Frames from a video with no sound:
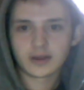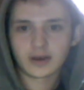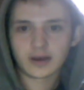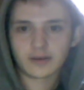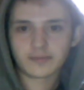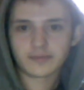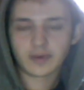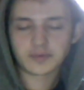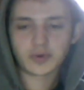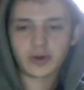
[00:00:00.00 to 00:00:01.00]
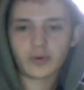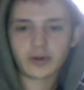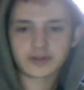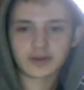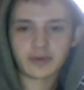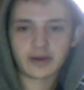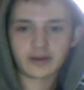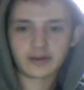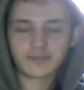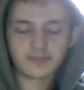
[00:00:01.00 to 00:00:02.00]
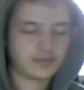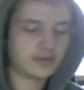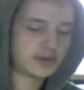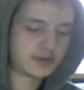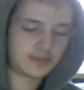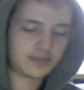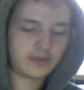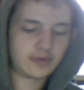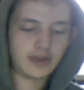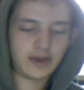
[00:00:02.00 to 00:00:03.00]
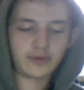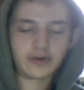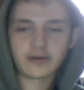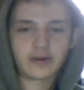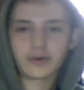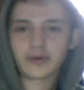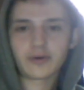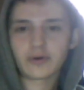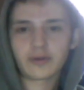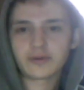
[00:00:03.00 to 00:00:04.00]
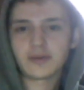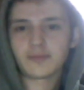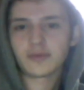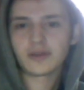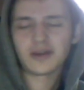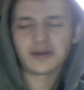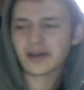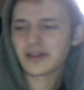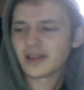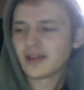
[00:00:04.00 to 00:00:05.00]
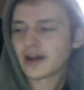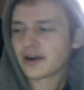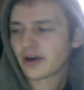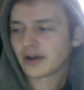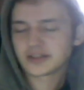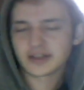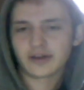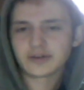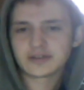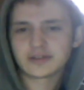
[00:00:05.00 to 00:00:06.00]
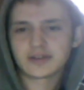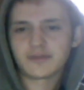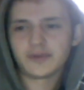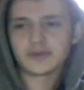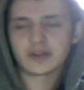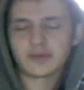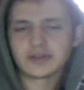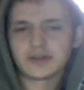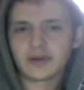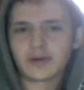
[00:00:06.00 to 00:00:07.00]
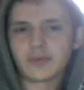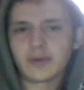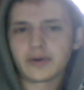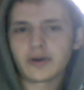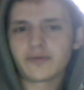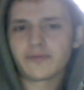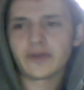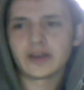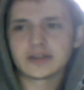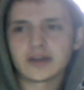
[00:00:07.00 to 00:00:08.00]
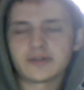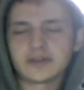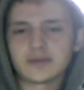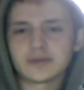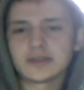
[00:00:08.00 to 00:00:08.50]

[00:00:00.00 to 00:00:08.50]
I'm 21, so I'm not going to just, yeah, I wouldn't go to another team. I don't know, it's confusing to me too, like when people go from FaZe to other teams.